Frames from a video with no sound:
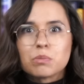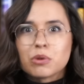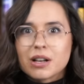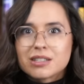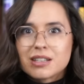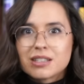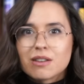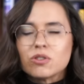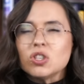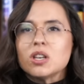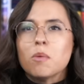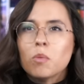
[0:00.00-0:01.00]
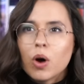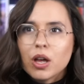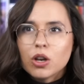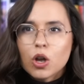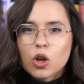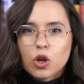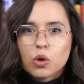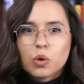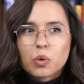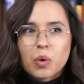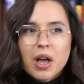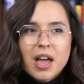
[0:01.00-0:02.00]
presence of someone
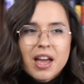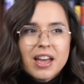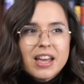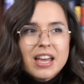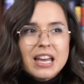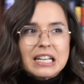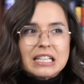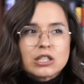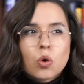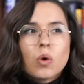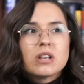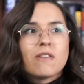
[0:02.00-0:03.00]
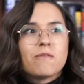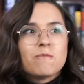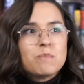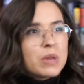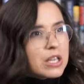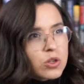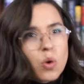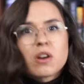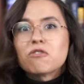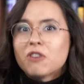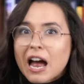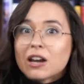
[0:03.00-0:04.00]
who is going
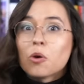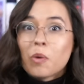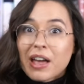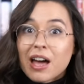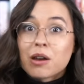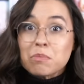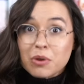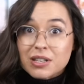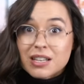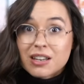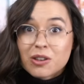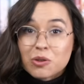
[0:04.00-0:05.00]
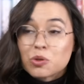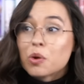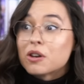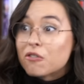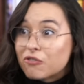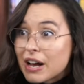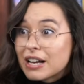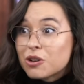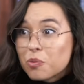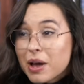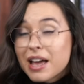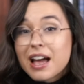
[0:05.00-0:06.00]
to find a way out of prison, who's going to find
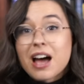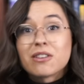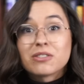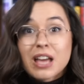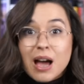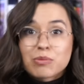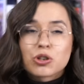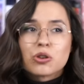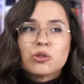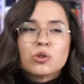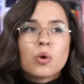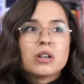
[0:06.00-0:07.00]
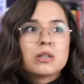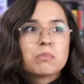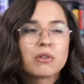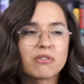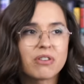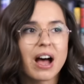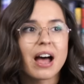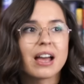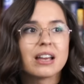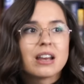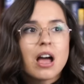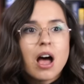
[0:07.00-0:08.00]
a way out of capture, who's going to
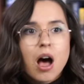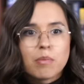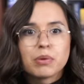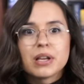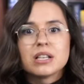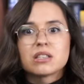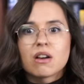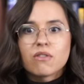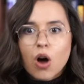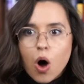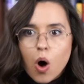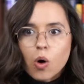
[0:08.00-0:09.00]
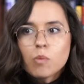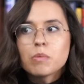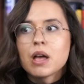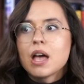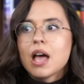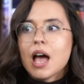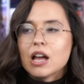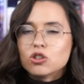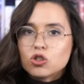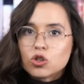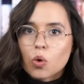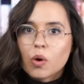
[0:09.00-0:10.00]
provide a place of hope
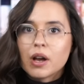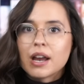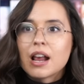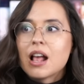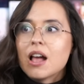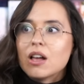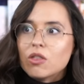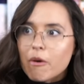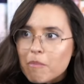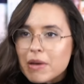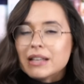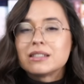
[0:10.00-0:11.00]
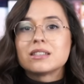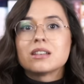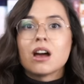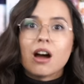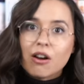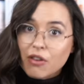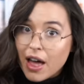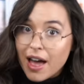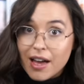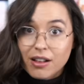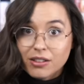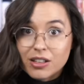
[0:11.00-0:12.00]
and joy in the midst of
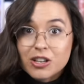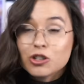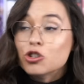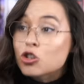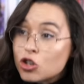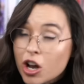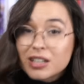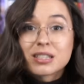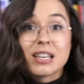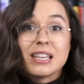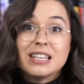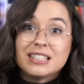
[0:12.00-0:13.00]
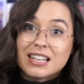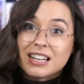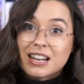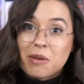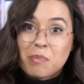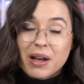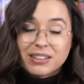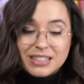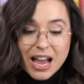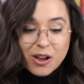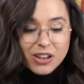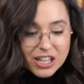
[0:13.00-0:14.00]
hell, just like he did in Impel
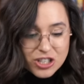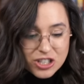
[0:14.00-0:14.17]
Down.